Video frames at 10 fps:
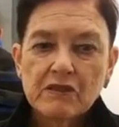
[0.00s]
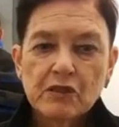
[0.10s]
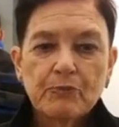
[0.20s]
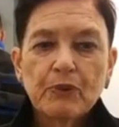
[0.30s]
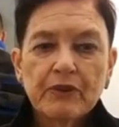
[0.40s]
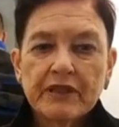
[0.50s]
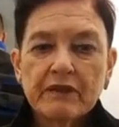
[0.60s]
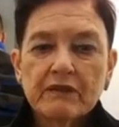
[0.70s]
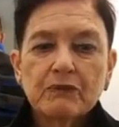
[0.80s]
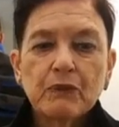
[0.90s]

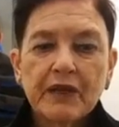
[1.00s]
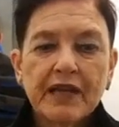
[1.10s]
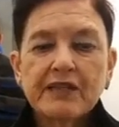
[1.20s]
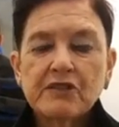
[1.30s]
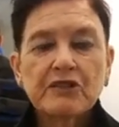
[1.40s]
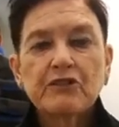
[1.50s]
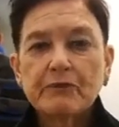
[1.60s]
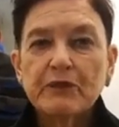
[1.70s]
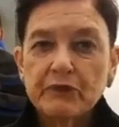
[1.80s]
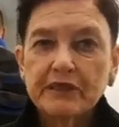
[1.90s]
supporting what I consider
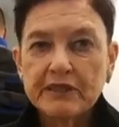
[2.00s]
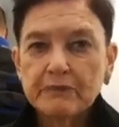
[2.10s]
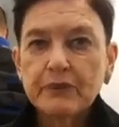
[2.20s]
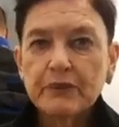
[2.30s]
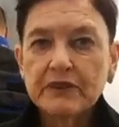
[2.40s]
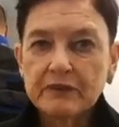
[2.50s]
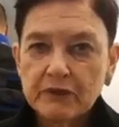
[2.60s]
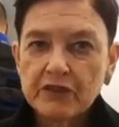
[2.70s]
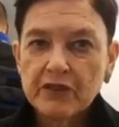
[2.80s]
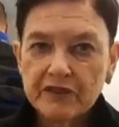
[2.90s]
to be really important,
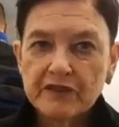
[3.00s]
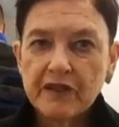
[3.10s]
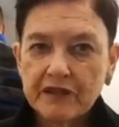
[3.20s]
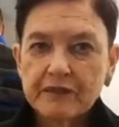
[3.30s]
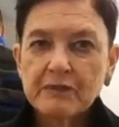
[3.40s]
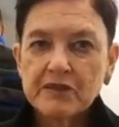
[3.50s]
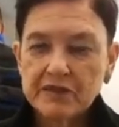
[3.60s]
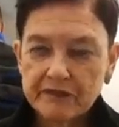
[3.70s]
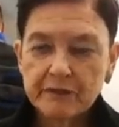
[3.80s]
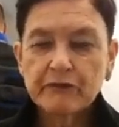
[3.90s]
which are the documents
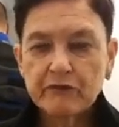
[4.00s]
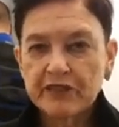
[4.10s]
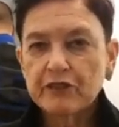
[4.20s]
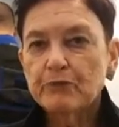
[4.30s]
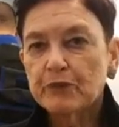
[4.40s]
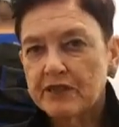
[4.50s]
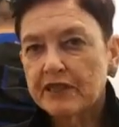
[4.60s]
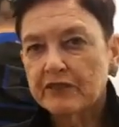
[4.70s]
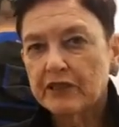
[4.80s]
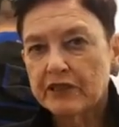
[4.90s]
that have been written to
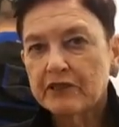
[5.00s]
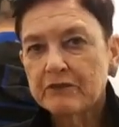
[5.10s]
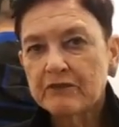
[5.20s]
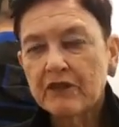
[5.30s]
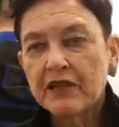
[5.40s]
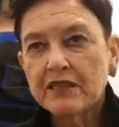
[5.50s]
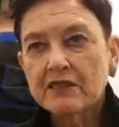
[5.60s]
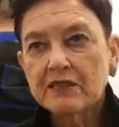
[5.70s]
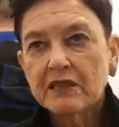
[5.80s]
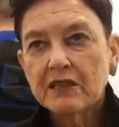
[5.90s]
protect our human
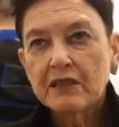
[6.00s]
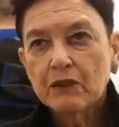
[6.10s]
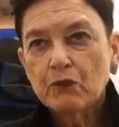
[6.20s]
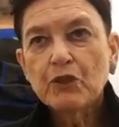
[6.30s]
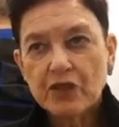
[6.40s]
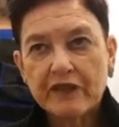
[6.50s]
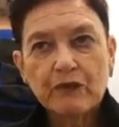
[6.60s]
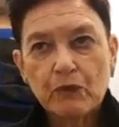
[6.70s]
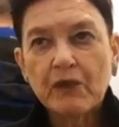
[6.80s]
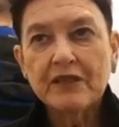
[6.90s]
rights,
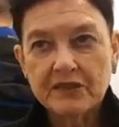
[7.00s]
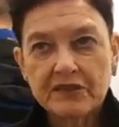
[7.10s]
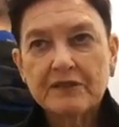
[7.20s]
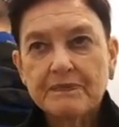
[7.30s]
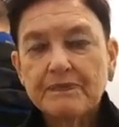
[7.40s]
whichever ones.